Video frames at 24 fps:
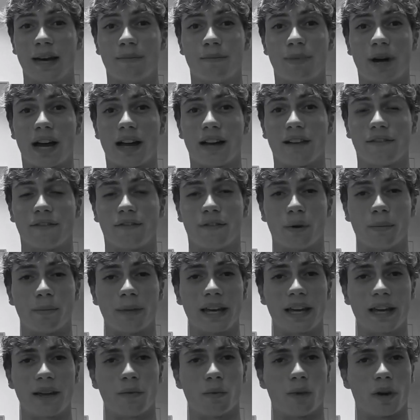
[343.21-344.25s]
But for
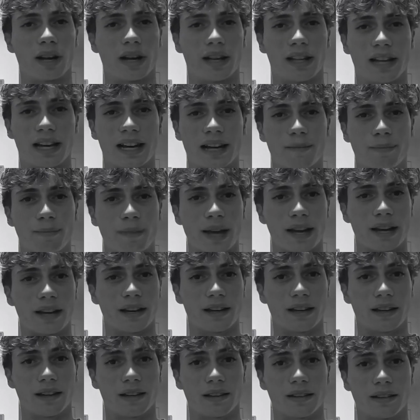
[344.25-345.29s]
me, what I like
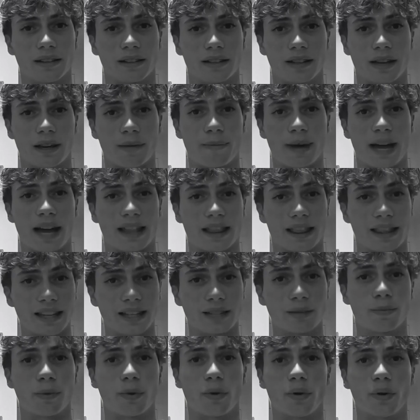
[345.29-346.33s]
better about
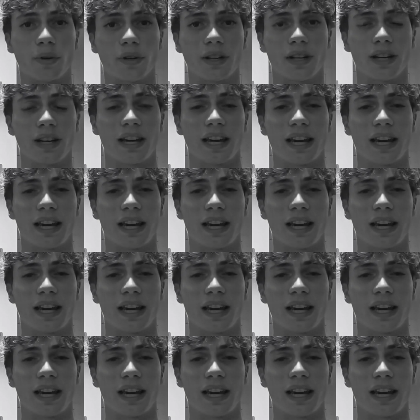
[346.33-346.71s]
this board,